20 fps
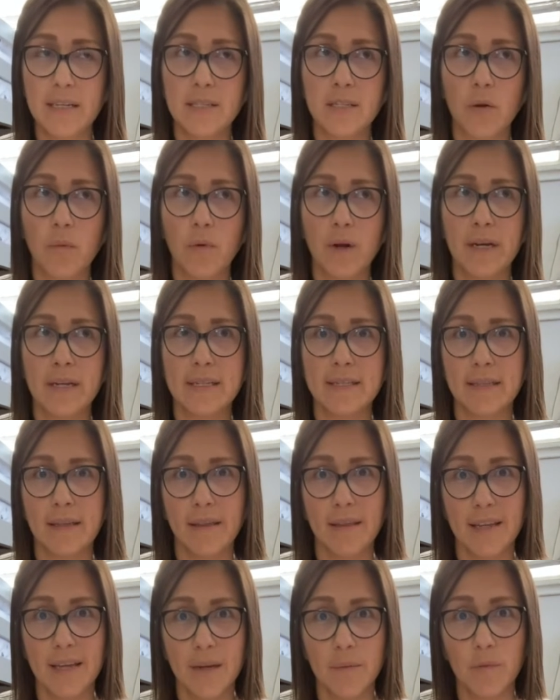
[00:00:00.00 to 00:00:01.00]
So what is the
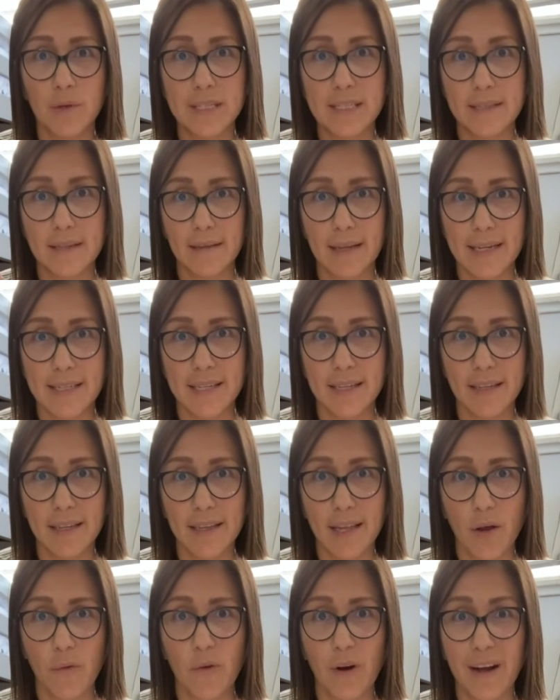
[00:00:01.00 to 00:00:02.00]
theme? What's the lesson
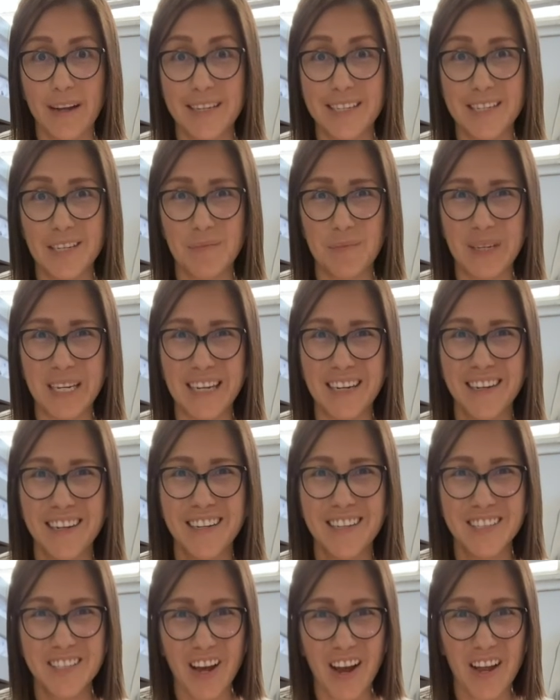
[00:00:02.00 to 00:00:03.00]
that they want to be
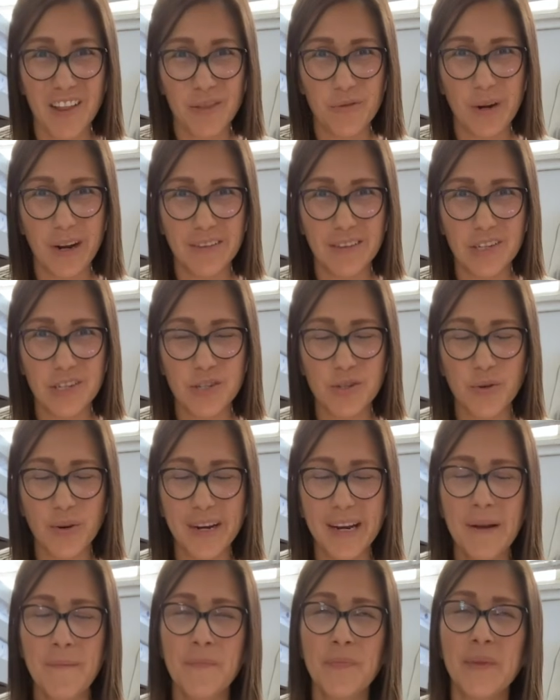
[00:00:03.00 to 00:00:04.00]
taught throughout their
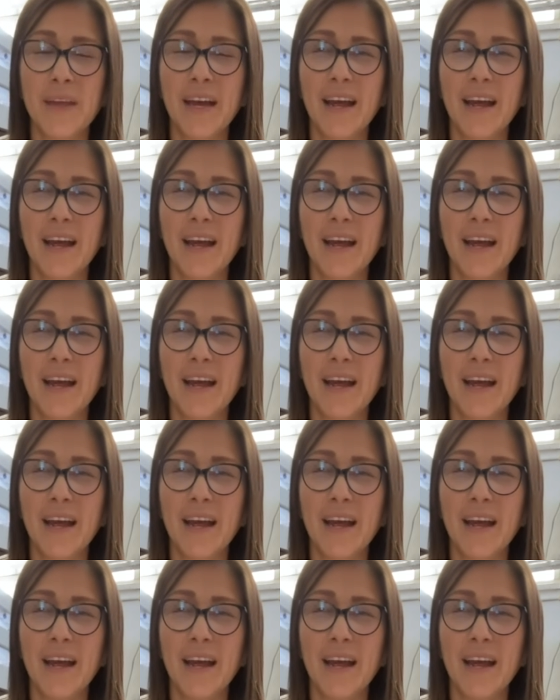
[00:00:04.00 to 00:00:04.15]
story?